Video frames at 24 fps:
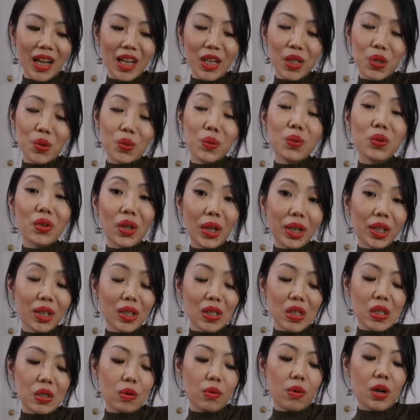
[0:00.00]
I do like
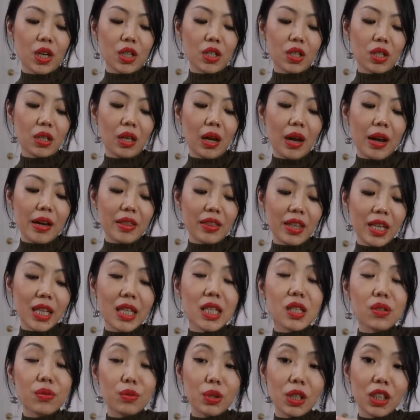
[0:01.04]
this watch a lot. I think
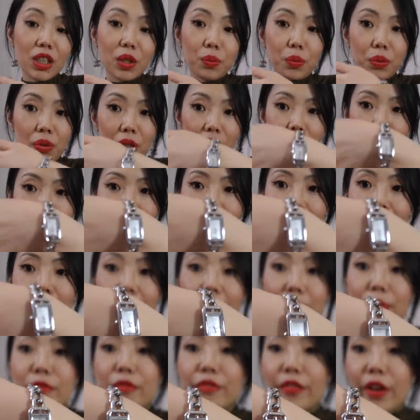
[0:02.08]
it's really pretty. I
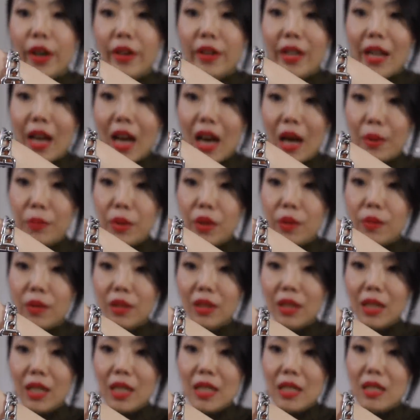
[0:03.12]
am very happy with
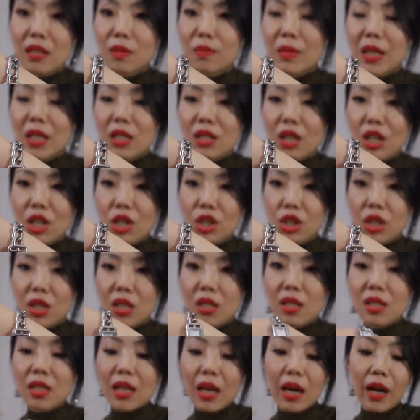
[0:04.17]
the
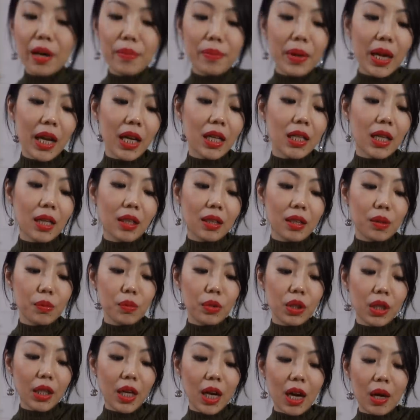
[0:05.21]
customizations that I made and I'm
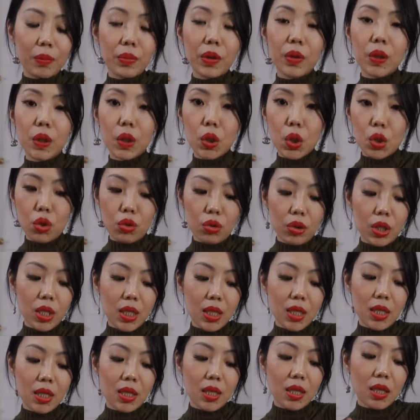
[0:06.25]
really happy with the
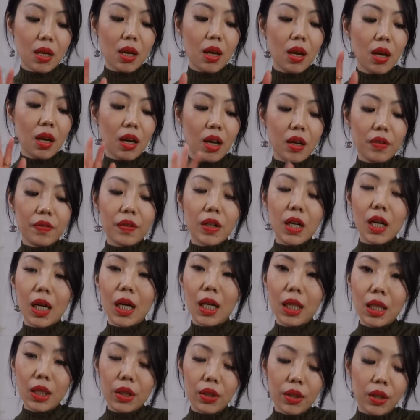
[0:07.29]
choices of
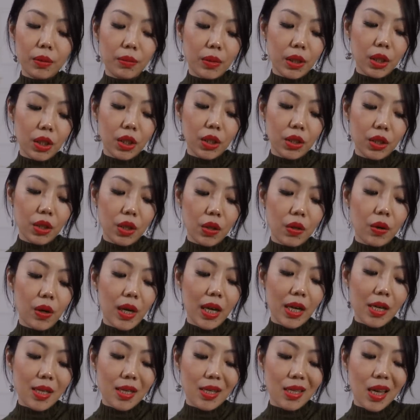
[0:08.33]
color and material
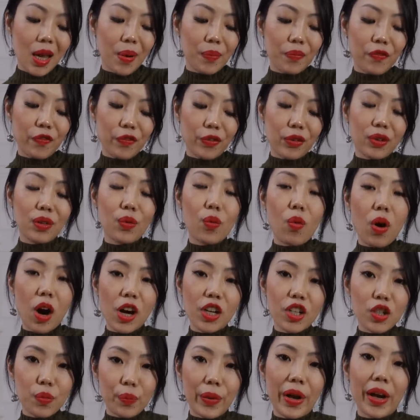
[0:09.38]
except for the
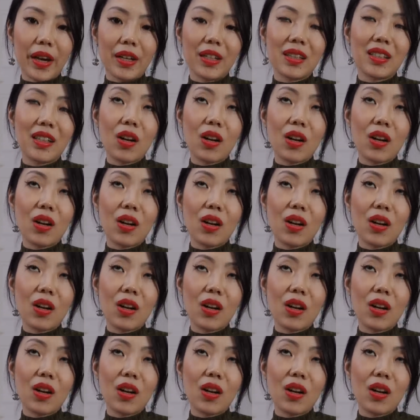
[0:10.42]
watch band.